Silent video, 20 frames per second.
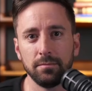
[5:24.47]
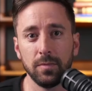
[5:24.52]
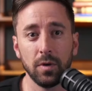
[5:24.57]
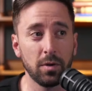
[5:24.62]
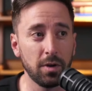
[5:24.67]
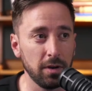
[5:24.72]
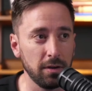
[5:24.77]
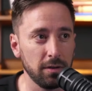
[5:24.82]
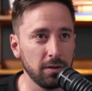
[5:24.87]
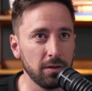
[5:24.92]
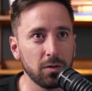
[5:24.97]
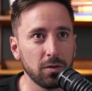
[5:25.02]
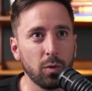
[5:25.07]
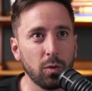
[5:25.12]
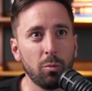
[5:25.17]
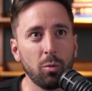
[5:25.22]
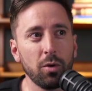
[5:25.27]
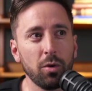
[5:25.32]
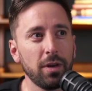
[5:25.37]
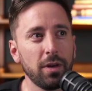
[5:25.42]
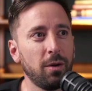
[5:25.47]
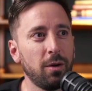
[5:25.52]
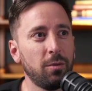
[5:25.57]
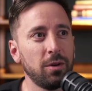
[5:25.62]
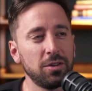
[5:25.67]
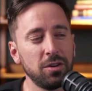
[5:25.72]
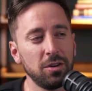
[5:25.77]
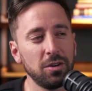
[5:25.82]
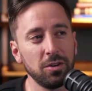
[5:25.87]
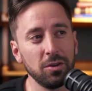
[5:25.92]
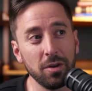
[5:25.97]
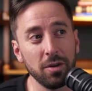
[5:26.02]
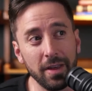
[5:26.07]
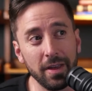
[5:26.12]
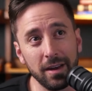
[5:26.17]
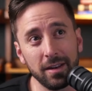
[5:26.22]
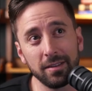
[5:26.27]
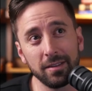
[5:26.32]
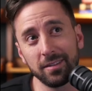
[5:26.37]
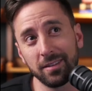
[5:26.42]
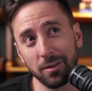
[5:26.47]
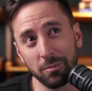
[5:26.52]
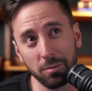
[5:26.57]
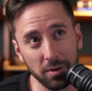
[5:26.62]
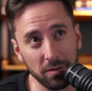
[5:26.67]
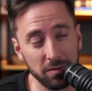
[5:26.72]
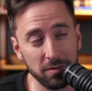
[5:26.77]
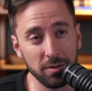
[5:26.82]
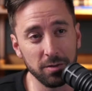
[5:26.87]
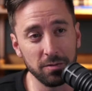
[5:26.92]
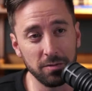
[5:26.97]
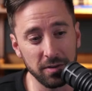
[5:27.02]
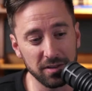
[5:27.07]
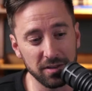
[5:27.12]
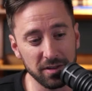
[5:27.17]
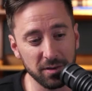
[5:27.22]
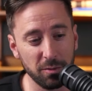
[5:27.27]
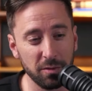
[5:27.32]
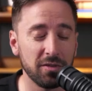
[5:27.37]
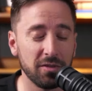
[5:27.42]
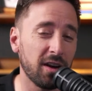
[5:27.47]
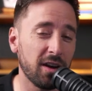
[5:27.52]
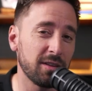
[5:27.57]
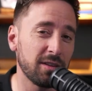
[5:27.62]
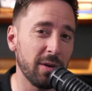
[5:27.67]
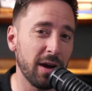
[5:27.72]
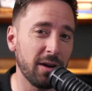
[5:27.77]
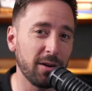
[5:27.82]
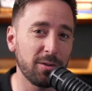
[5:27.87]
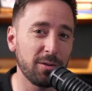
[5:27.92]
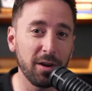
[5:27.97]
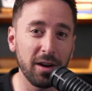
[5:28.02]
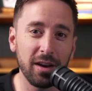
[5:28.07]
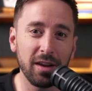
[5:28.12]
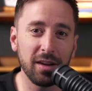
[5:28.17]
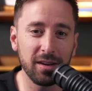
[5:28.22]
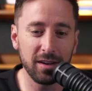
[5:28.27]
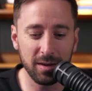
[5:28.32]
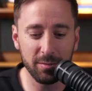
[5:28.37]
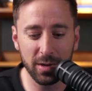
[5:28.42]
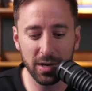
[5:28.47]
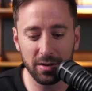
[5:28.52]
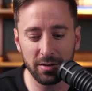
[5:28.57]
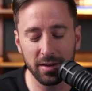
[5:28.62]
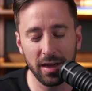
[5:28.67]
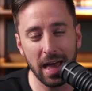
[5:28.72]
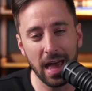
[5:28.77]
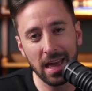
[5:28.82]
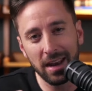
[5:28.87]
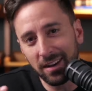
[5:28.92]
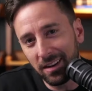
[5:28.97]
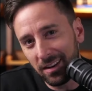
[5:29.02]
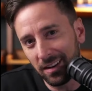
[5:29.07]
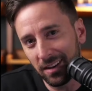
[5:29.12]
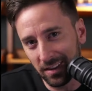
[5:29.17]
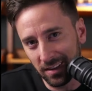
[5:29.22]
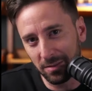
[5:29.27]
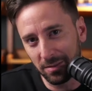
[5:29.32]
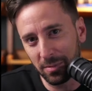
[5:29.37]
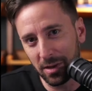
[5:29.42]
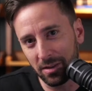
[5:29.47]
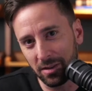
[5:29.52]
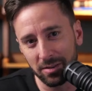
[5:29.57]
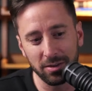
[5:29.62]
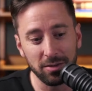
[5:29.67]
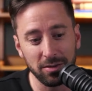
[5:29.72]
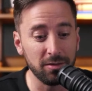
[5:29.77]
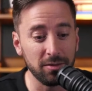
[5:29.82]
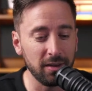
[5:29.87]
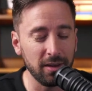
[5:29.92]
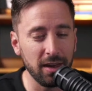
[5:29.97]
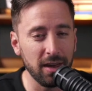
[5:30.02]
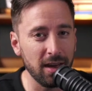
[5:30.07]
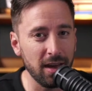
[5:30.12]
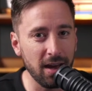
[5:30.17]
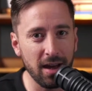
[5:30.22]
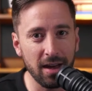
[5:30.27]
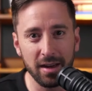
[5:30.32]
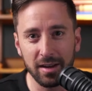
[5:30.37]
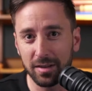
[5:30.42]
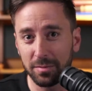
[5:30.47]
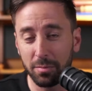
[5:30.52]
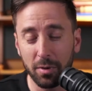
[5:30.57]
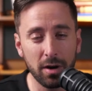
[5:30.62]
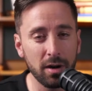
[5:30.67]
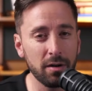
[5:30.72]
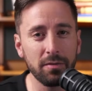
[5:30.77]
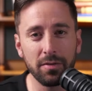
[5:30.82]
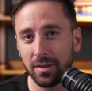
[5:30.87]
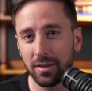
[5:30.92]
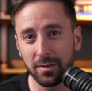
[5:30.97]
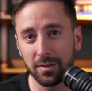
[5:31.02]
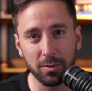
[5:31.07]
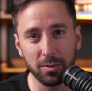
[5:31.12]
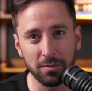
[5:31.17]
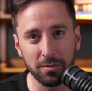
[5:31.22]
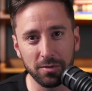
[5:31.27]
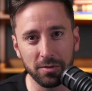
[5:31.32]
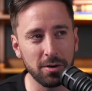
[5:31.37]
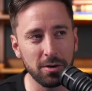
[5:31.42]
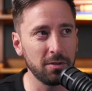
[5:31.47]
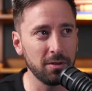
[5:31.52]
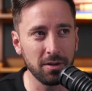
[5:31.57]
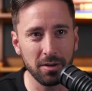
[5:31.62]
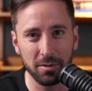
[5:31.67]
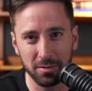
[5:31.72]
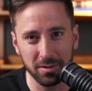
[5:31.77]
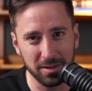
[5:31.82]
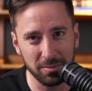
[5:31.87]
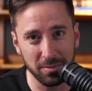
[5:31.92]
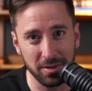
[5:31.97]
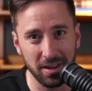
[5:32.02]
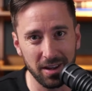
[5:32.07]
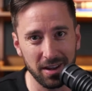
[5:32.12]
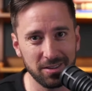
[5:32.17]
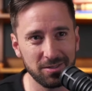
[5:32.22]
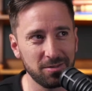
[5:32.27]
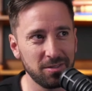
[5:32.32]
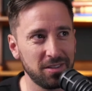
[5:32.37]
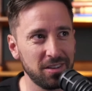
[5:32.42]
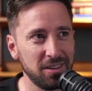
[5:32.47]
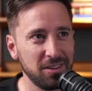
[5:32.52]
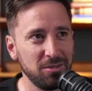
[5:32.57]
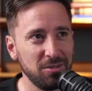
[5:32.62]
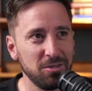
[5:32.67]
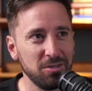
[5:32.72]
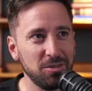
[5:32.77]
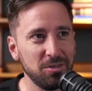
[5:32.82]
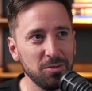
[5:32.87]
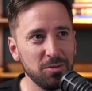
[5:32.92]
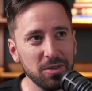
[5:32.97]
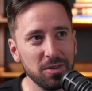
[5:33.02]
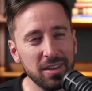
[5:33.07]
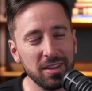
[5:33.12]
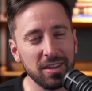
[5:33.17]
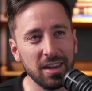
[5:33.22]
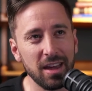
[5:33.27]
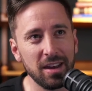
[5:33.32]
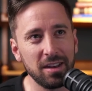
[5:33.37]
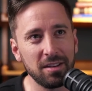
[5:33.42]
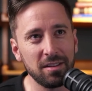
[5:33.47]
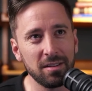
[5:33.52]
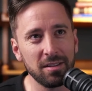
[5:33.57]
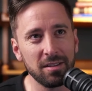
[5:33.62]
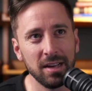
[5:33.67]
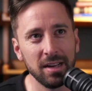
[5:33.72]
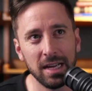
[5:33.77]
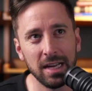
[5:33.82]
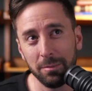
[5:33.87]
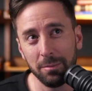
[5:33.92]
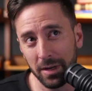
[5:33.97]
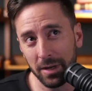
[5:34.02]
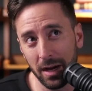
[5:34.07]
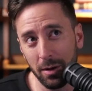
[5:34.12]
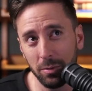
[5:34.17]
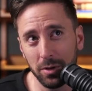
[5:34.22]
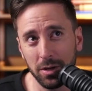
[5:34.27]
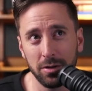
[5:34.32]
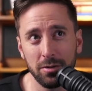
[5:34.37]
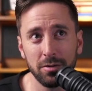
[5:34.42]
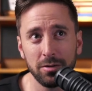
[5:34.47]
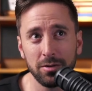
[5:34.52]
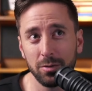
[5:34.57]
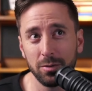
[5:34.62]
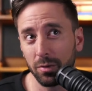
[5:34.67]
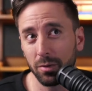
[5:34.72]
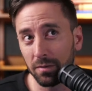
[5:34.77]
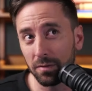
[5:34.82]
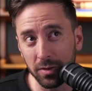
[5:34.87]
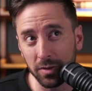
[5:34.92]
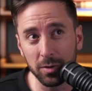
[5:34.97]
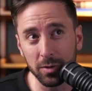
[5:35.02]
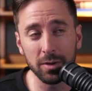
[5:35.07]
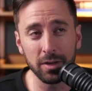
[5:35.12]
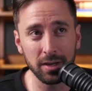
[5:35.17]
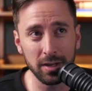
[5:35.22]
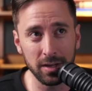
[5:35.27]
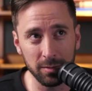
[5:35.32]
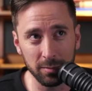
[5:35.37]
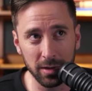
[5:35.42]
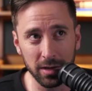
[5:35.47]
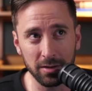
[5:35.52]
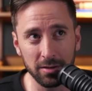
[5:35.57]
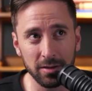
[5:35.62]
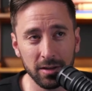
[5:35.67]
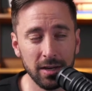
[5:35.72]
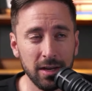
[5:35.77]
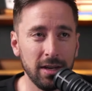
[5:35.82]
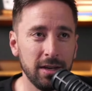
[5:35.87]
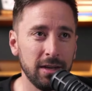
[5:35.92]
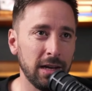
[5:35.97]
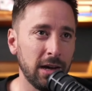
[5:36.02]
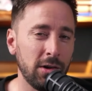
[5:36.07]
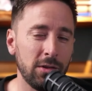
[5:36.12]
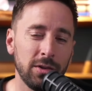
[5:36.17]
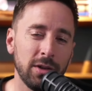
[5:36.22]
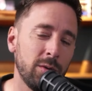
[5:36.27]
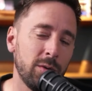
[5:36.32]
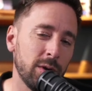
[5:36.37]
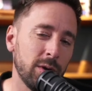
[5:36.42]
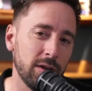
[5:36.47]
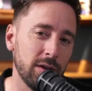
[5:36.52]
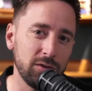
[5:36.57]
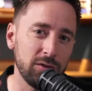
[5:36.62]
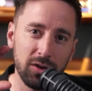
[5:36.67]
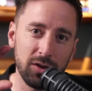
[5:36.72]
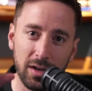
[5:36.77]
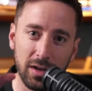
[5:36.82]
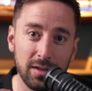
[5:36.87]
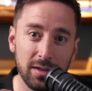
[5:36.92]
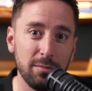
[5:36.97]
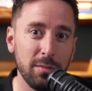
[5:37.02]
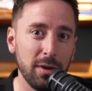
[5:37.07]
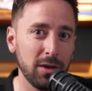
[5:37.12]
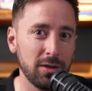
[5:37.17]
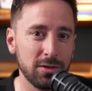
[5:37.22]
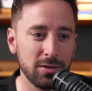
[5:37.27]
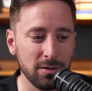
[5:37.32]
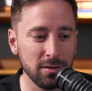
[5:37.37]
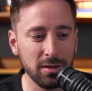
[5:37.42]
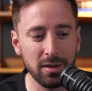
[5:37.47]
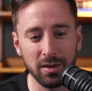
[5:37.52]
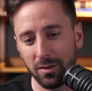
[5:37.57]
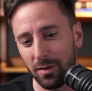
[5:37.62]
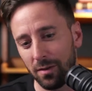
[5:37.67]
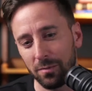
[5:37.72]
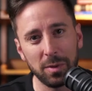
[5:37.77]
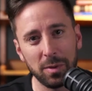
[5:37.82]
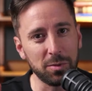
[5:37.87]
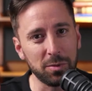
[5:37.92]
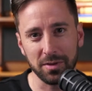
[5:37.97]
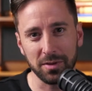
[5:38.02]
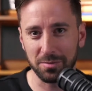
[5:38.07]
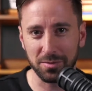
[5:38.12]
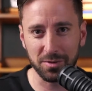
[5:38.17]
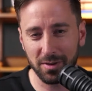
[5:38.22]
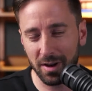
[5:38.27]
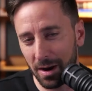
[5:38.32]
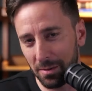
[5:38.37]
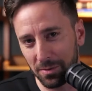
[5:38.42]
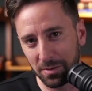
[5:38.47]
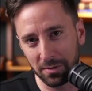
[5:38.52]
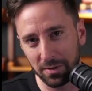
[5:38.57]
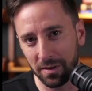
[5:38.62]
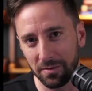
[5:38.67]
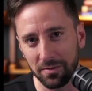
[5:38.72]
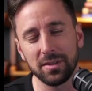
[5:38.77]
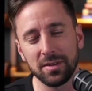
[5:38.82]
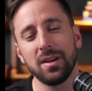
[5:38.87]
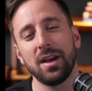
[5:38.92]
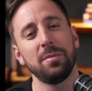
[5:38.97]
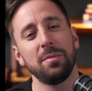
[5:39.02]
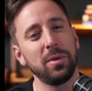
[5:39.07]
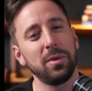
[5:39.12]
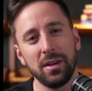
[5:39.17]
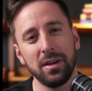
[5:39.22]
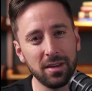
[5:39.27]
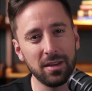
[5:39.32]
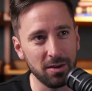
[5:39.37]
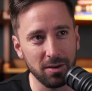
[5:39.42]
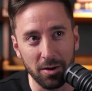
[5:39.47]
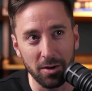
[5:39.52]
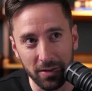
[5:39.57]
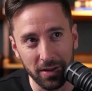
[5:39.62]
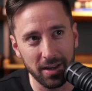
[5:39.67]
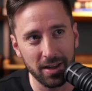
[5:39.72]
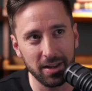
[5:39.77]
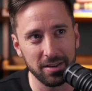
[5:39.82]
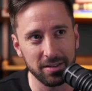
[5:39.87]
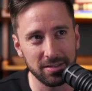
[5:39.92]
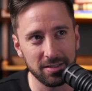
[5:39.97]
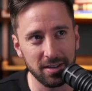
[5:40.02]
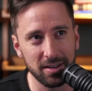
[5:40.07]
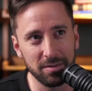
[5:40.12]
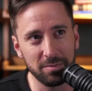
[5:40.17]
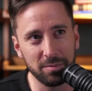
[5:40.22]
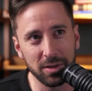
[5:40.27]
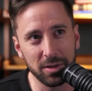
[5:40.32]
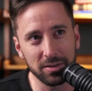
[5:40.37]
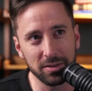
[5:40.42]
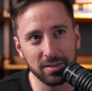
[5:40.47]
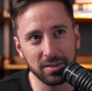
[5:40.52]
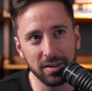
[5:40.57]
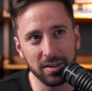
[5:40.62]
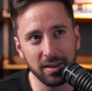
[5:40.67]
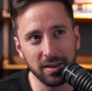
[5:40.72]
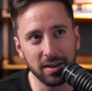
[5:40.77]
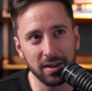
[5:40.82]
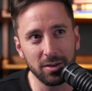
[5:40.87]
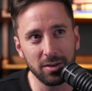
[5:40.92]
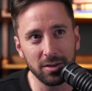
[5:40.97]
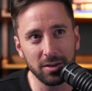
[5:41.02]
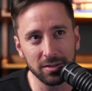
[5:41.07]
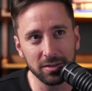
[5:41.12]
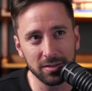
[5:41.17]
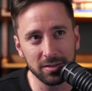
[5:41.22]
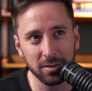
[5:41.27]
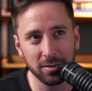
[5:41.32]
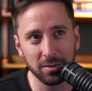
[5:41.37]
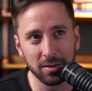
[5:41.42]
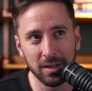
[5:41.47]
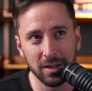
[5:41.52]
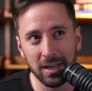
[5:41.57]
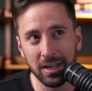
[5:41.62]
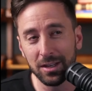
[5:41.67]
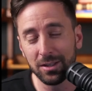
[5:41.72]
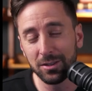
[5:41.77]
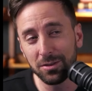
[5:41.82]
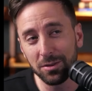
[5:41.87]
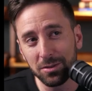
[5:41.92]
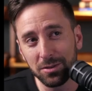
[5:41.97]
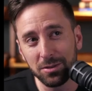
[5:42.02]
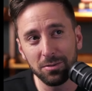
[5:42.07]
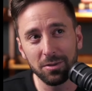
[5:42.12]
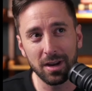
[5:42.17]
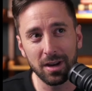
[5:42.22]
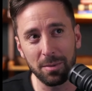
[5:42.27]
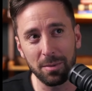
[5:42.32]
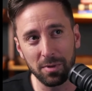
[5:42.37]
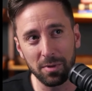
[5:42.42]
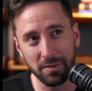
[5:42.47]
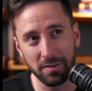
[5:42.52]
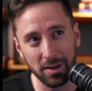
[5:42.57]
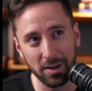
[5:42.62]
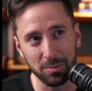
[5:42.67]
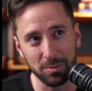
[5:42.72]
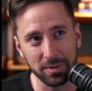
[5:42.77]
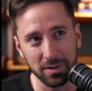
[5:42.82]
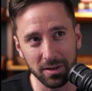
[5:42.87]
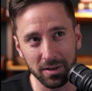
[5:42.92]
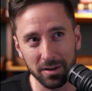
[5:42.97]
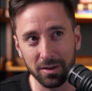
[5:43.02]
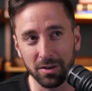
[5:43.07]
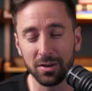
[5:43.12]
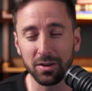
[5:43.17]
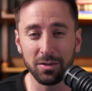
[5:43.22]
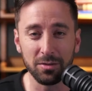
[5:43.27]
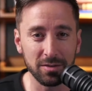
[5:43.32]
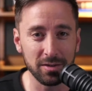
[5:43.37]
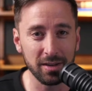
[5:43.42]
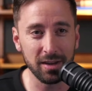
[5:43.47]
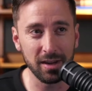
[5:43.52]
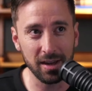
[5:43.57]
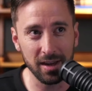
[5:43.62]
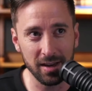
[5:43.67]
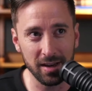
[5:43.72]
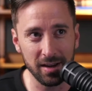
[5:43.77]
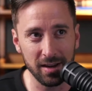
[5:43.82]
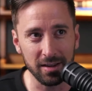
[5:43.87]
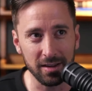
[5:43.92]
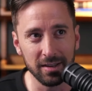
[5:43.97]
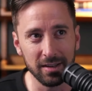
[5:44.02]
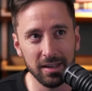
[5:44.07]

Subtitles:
Okay, there's one more thing I want to show you, and that is the review feature. We've talked about creating an email, editing an email using AI as part of this whole flow, along with some of the extra things you can do within the editor. But now when you go to review an email, not only will it check to make sure that you have people subscribed to a given topic and all that kind of stuff, but you'll see that it also shows you a couple of helps here using AI.